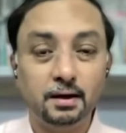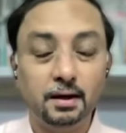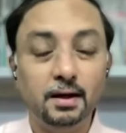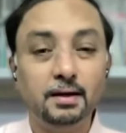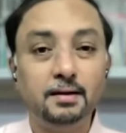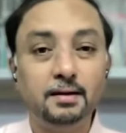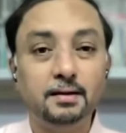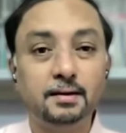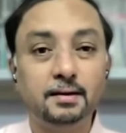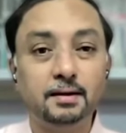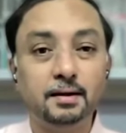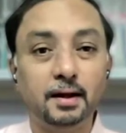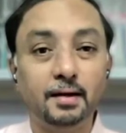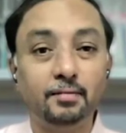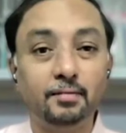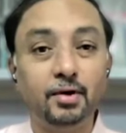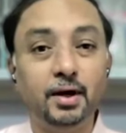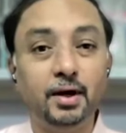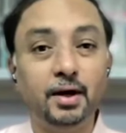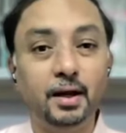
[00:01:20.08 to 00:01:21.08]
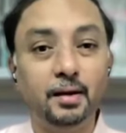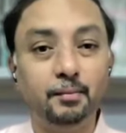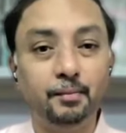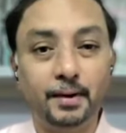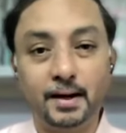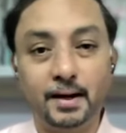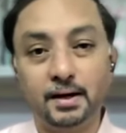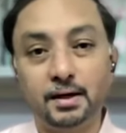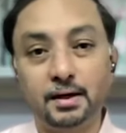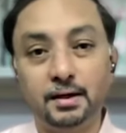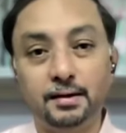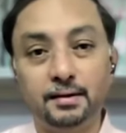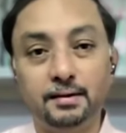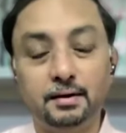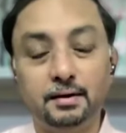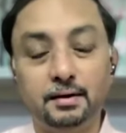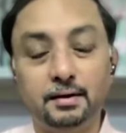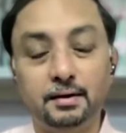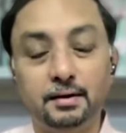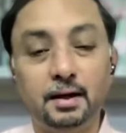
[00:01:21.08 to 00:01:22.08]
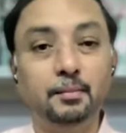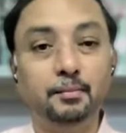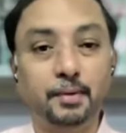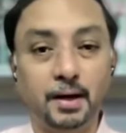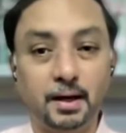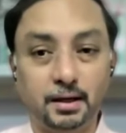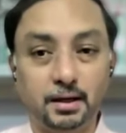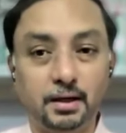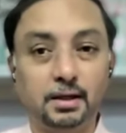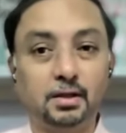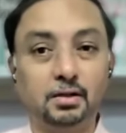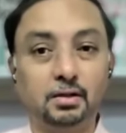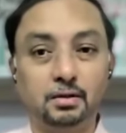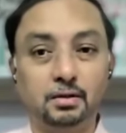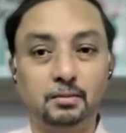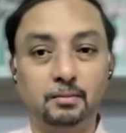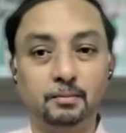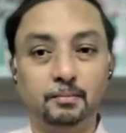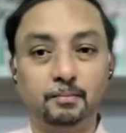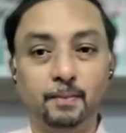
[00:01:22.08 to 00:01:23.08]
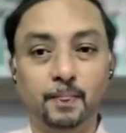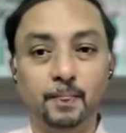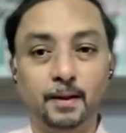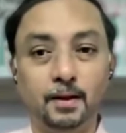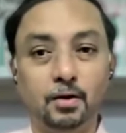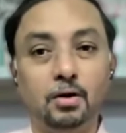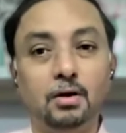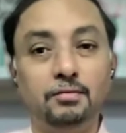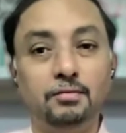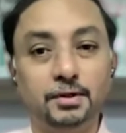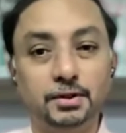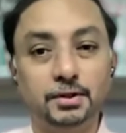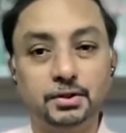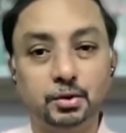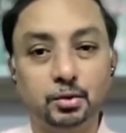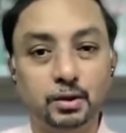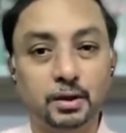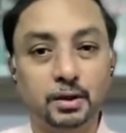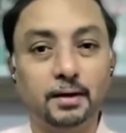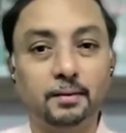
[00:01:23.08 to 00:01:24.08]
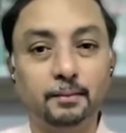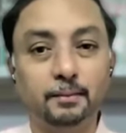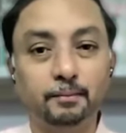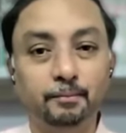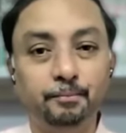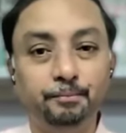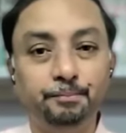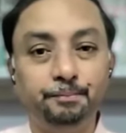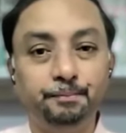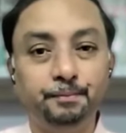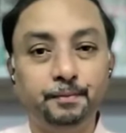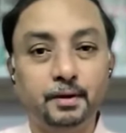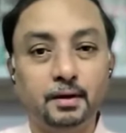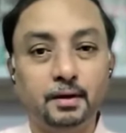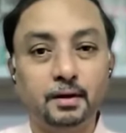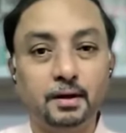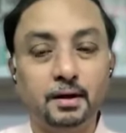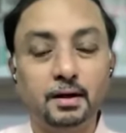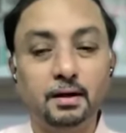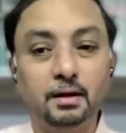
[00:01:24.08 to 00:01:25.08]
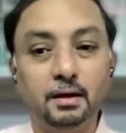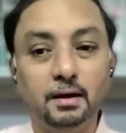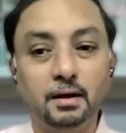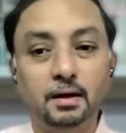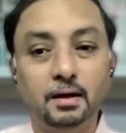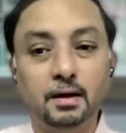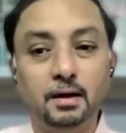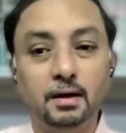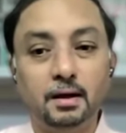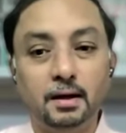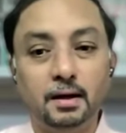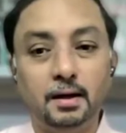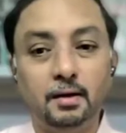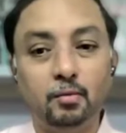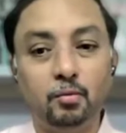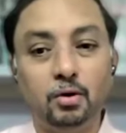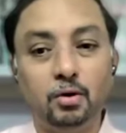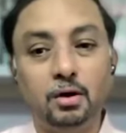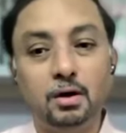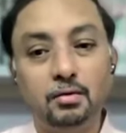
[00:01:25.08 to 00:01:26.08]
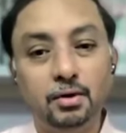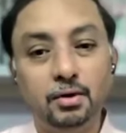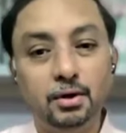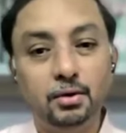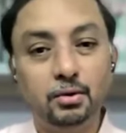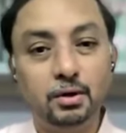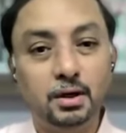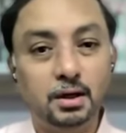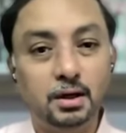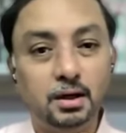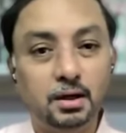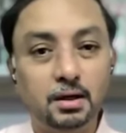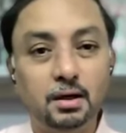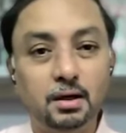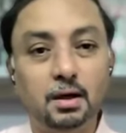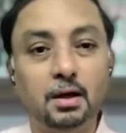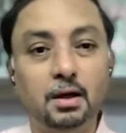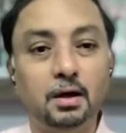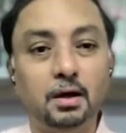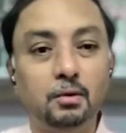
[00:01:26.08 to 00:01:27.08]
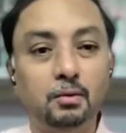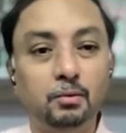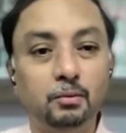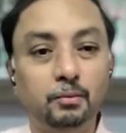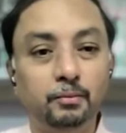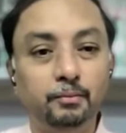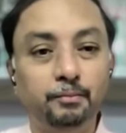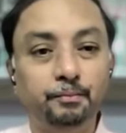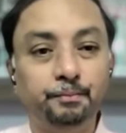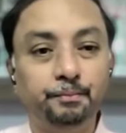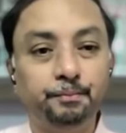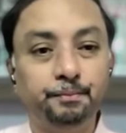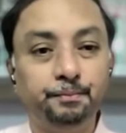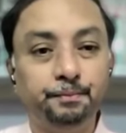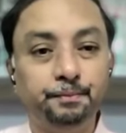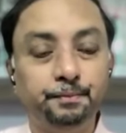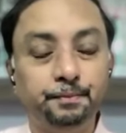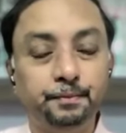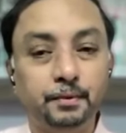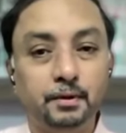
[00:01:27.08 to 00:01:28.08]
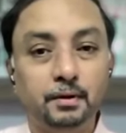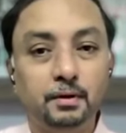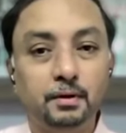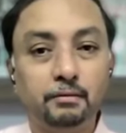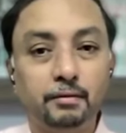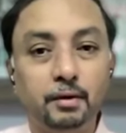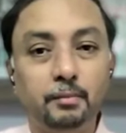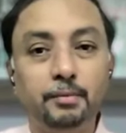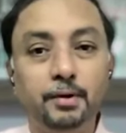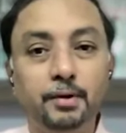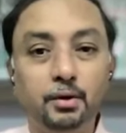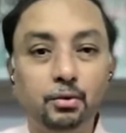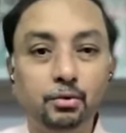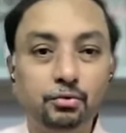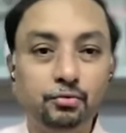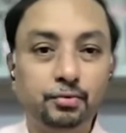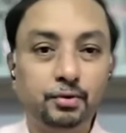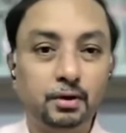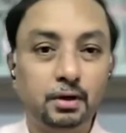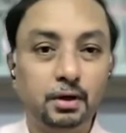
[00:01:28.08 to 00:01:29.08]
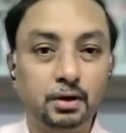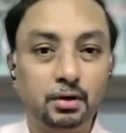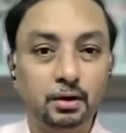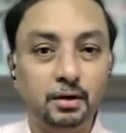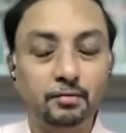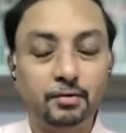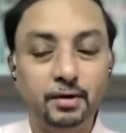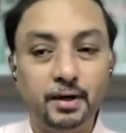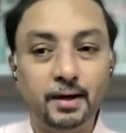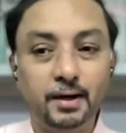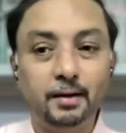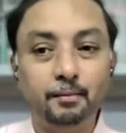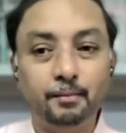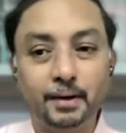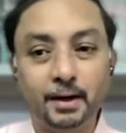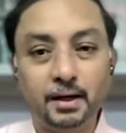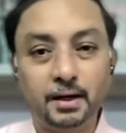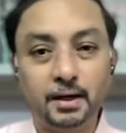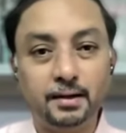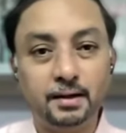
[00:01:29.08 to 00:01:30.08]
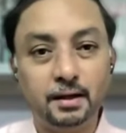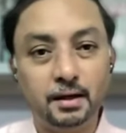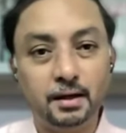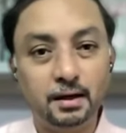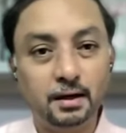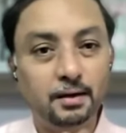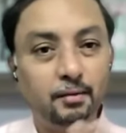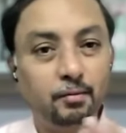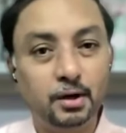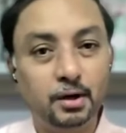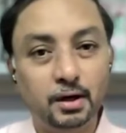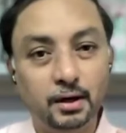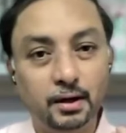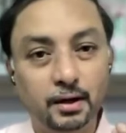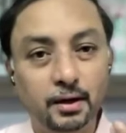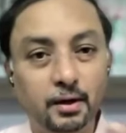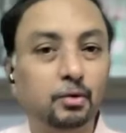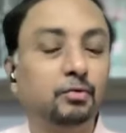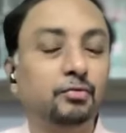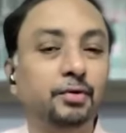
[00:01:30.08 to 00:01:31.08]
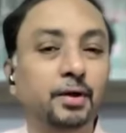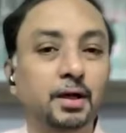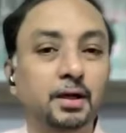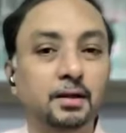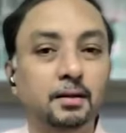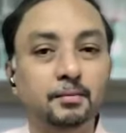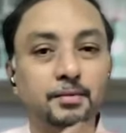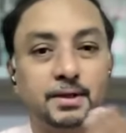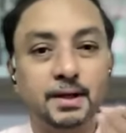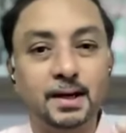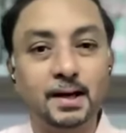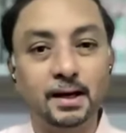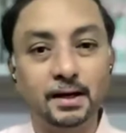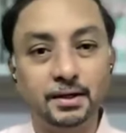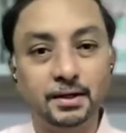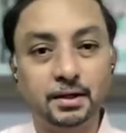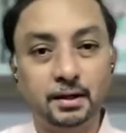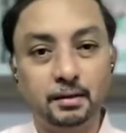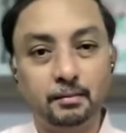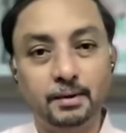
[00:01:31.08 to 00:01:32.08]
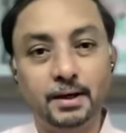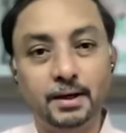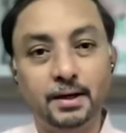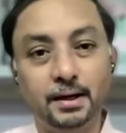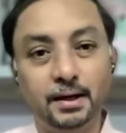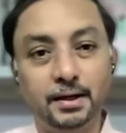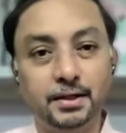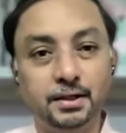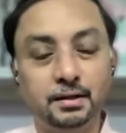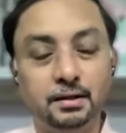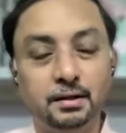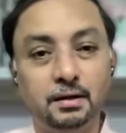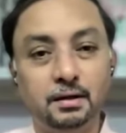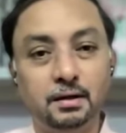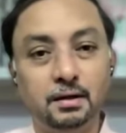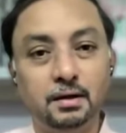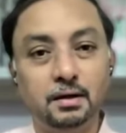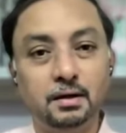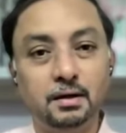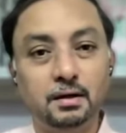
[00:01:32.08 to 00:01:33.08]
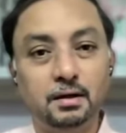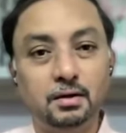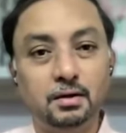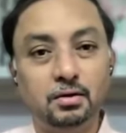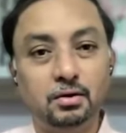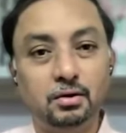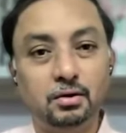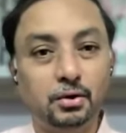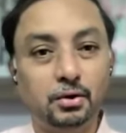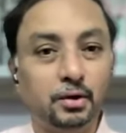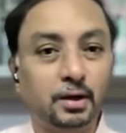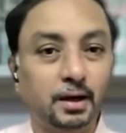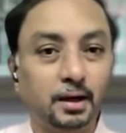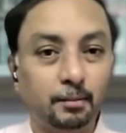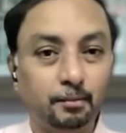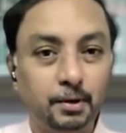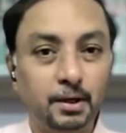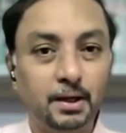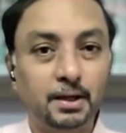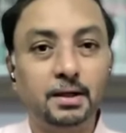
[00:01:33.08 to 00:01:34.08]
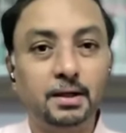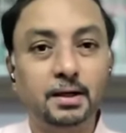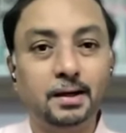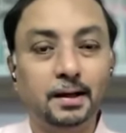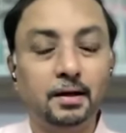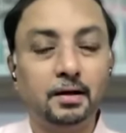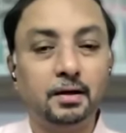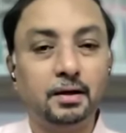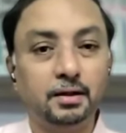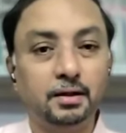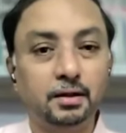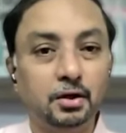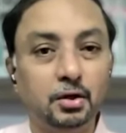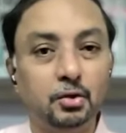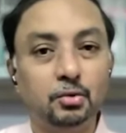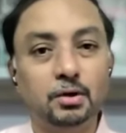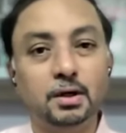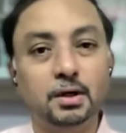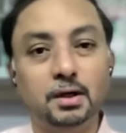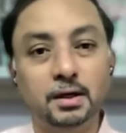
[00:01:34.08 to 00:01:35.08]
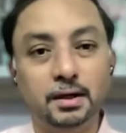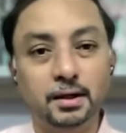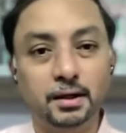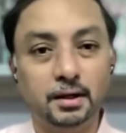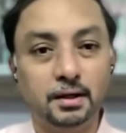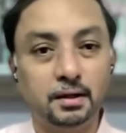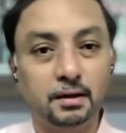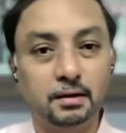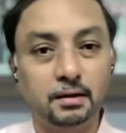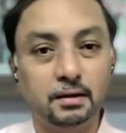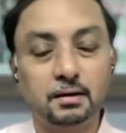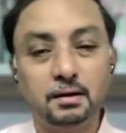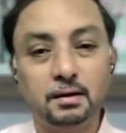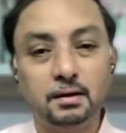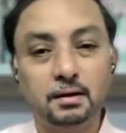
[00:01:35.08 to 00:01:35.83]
needs everyday practice, daily practice. All of us know that, right? And whatever you learn now will be useful in your everyday practice. Suddenly, one day you'll feel some challenge in meditation. So you can apply the technique that you learned here.